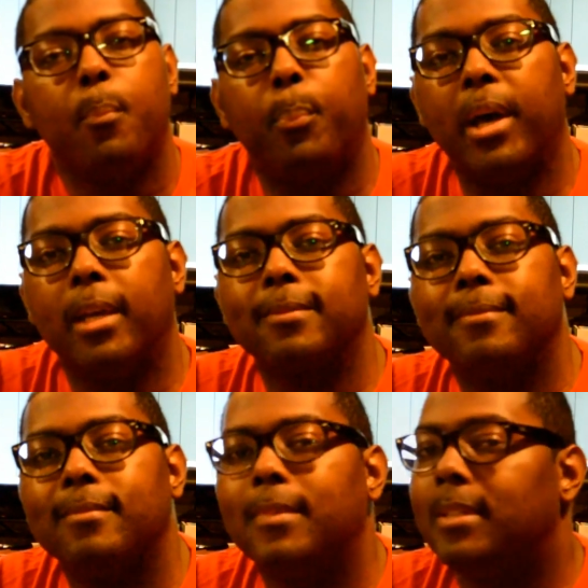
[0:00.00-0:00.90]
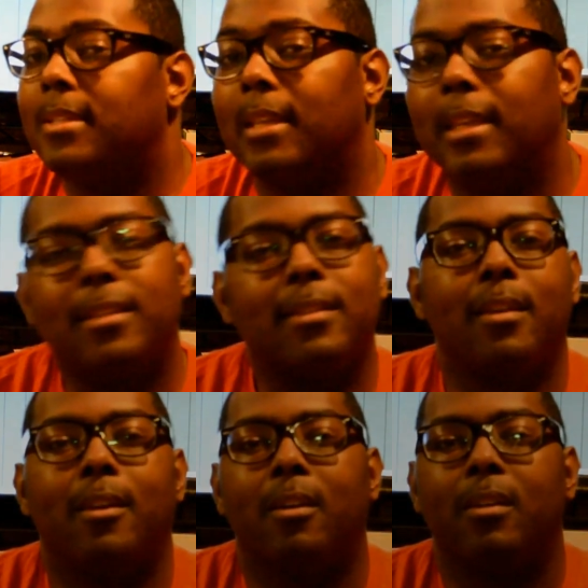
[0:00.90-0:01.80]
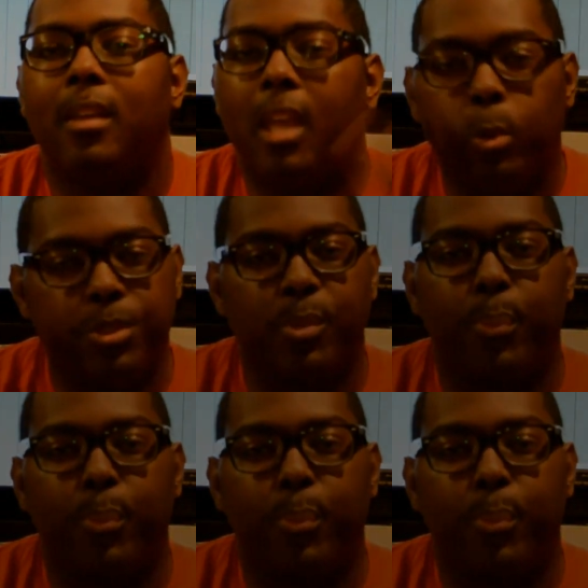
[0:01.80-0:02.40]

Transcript: But to get there, it was a